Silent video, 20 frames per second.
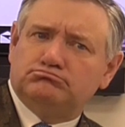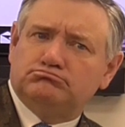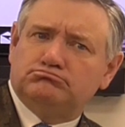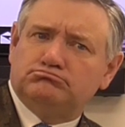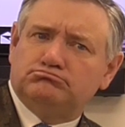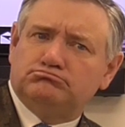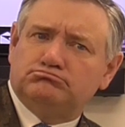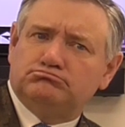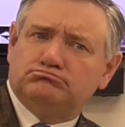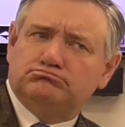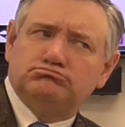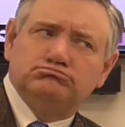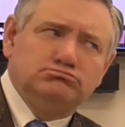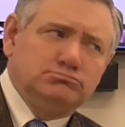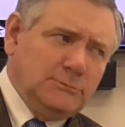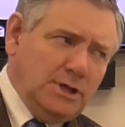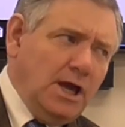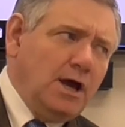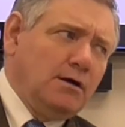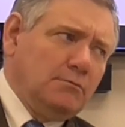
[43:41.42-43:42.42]
Mm-hmm.
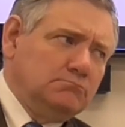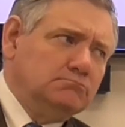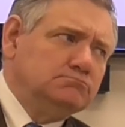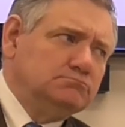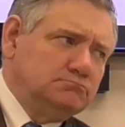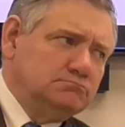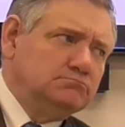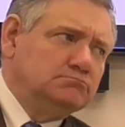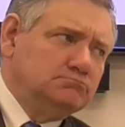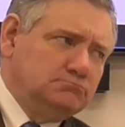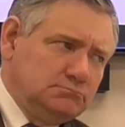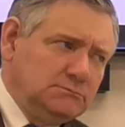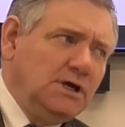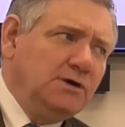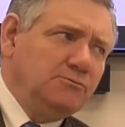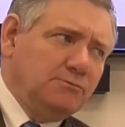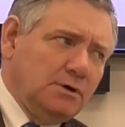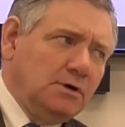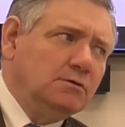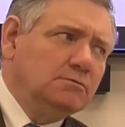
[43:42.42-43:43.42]
Yeah,
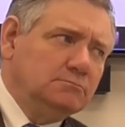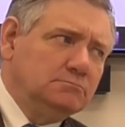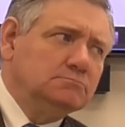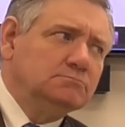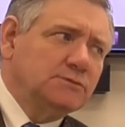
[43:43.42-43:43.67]
it will.